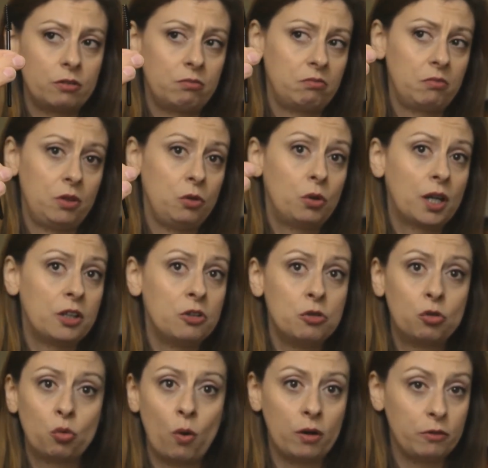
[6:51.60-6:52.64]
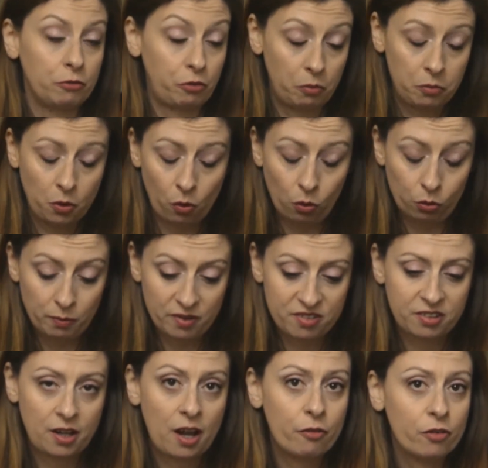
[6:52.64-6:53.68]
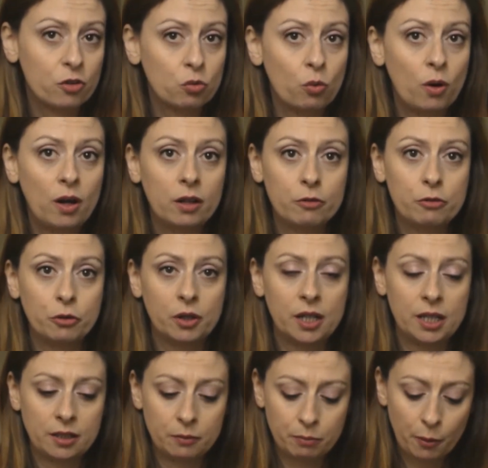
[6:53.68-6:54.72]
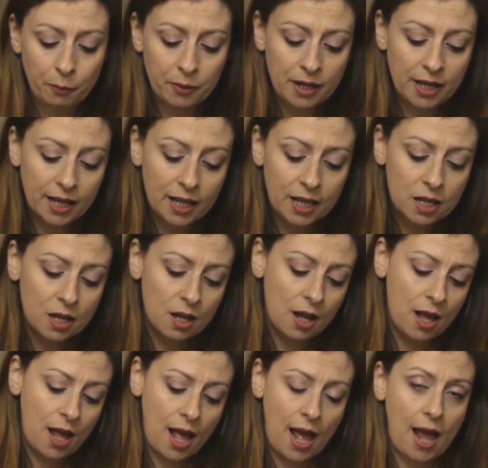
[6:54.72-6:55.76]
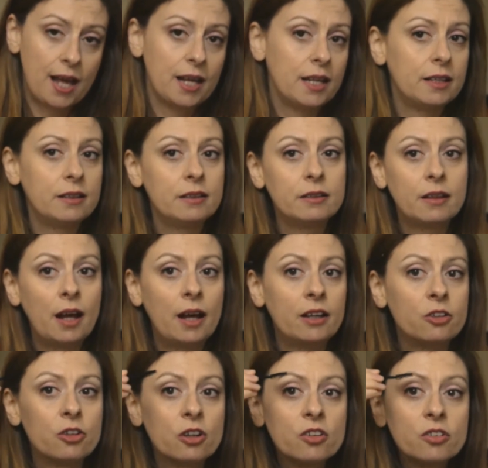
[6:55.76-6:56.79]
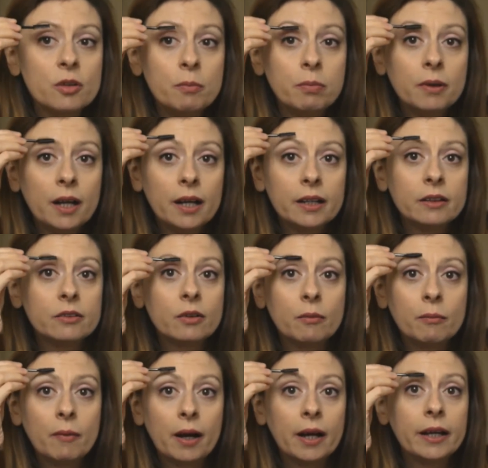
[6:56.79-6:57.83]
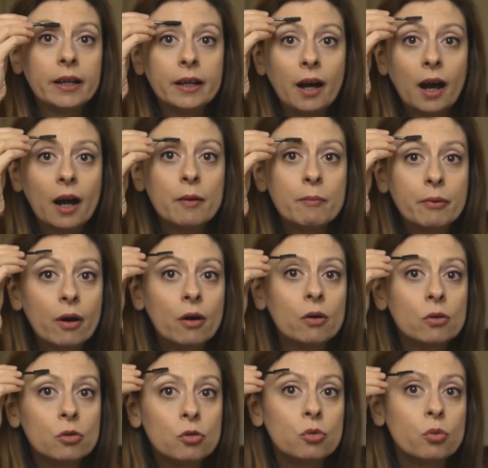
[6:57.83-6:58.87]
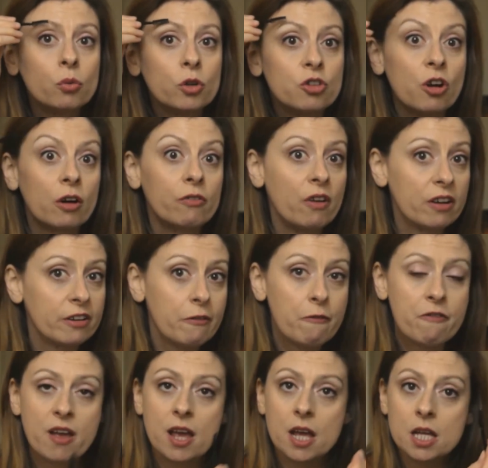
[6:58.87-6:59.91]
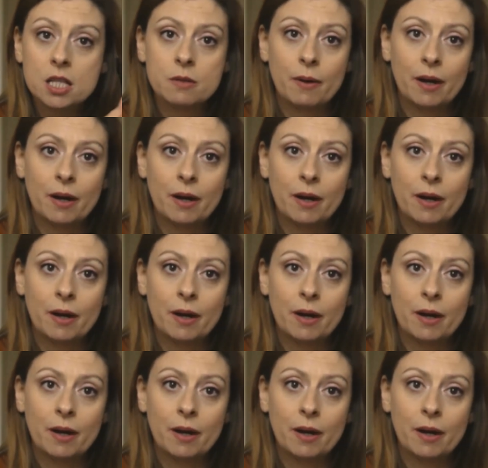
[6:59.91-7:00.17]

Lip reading: You can use one from your old mascara as well if you clean it properly. And I just apply it on my eyebrows, which are very thin.